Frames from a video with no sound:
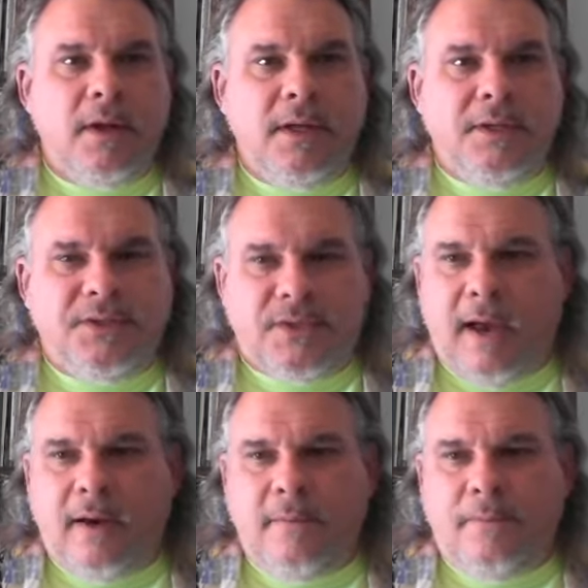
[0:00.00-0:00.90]
is
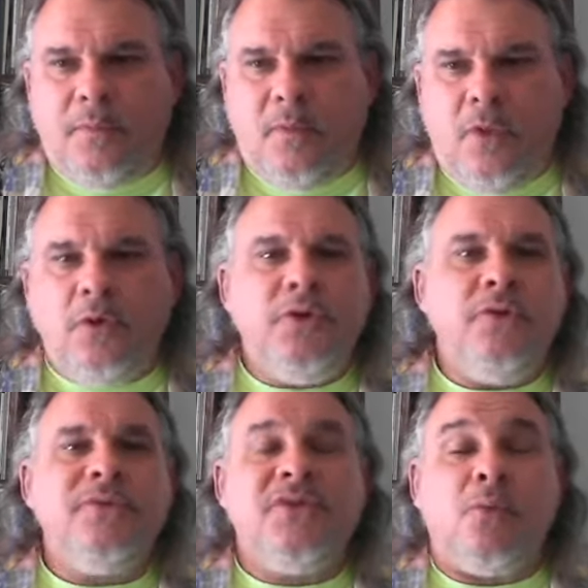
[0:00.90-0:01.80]
that they'll
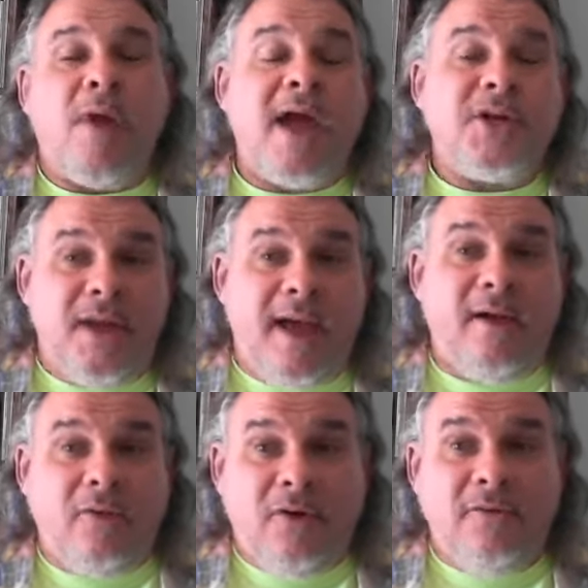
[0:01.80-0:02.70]
use the
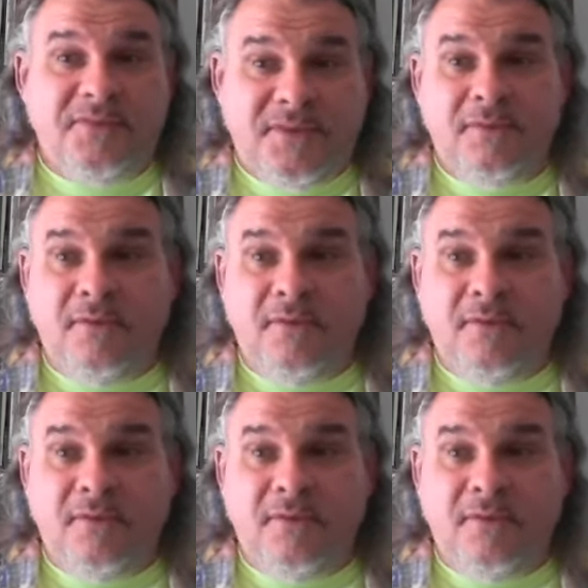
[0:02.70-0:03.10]
rationale of